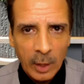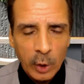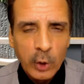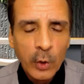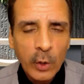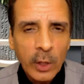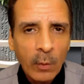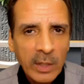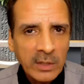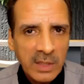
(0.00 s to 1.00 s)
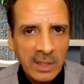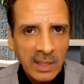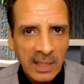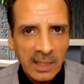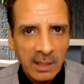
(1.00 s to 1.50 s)
you're going to
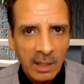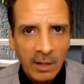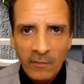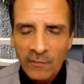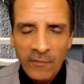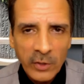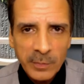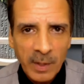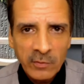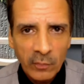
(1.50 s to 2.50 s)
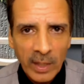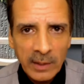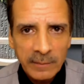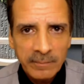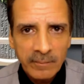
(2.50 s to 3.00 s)
need first month's rent,